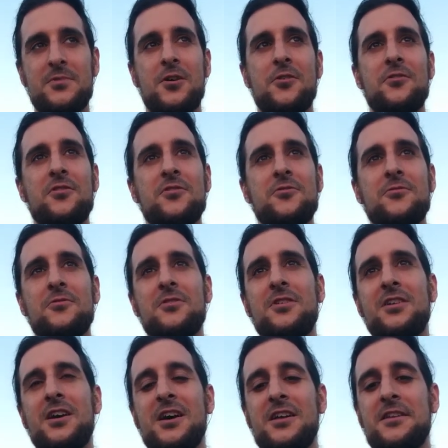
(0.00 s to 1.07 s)
Although,
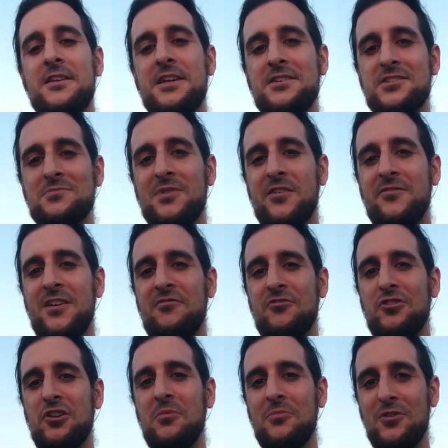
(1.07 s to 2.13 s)
that is my
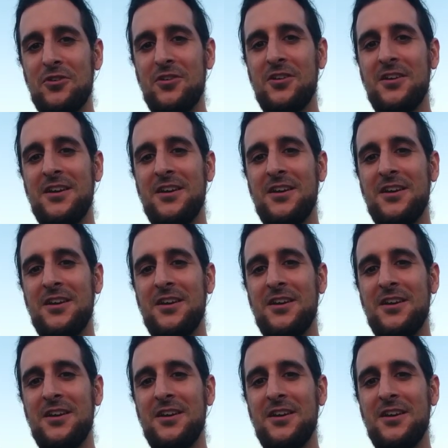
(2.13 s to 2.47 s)
favorite number.